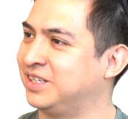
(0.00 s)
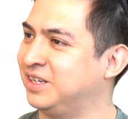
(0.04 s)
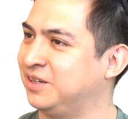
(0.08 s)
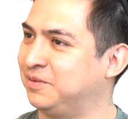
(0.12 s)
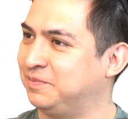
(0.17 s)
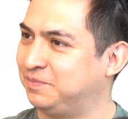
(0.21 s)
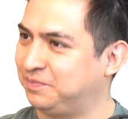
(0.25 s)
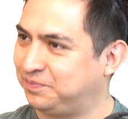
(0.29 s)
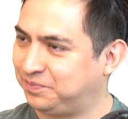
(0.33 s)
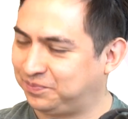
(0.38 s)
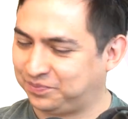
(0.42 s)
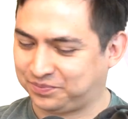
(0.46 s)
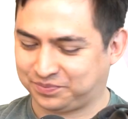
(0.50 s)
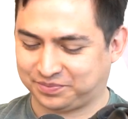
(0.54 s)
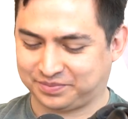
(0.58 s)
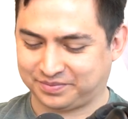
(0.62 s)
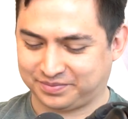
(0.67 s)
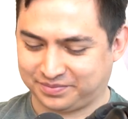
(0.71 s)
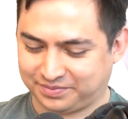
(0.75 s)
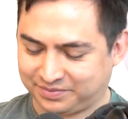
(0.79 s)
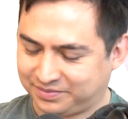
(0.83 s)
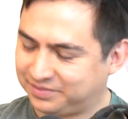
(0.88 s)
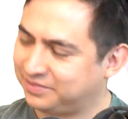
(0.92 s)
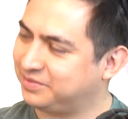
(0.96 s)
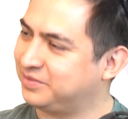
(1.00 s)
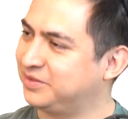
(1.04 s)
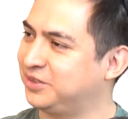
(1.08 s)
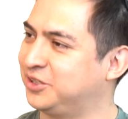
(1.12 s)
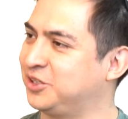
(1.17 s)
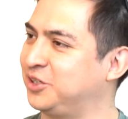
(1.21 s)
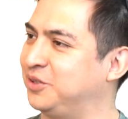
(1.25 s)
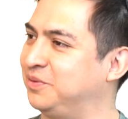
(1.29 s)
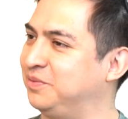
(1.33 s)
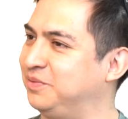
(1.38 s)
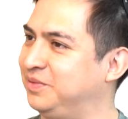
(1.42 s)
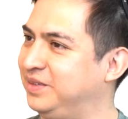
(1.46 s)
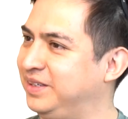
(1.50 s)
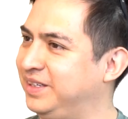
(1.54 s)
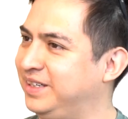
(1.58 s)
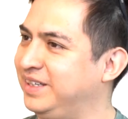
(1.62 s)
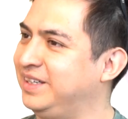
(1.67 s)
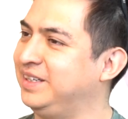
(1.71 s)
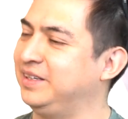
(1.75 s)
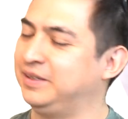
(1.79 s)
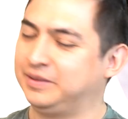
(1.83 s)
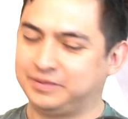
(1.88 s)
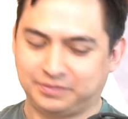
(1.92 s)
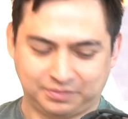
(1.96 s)
It'll be there. Thank you
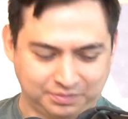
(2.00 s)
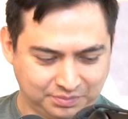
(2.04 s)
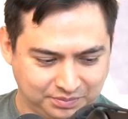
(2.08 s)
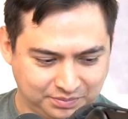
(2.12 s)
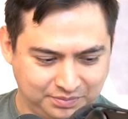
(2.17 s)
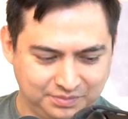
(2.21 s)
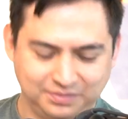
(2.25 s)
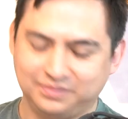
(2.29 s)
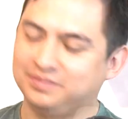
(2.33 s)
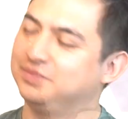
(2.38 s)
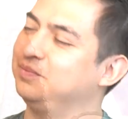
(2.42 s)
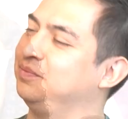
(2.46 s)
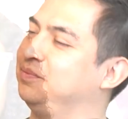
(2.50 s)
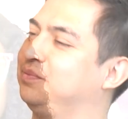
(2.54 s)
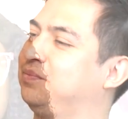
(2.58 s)
so much.